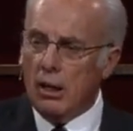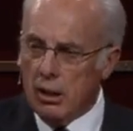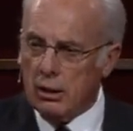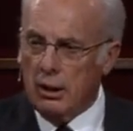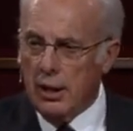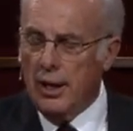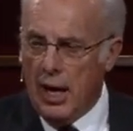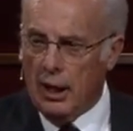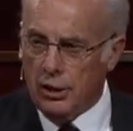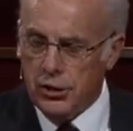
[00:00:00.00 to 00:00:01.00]
earthly
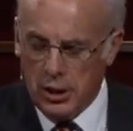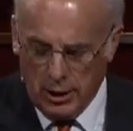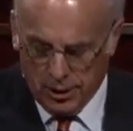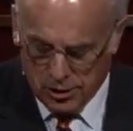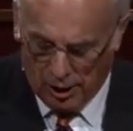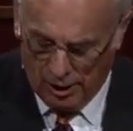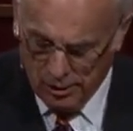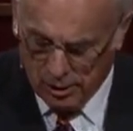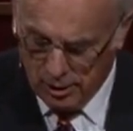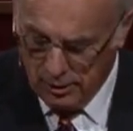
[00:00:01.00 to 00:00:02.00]
analogy in a
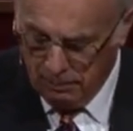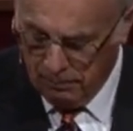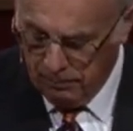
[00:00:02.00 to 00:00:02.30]
sense.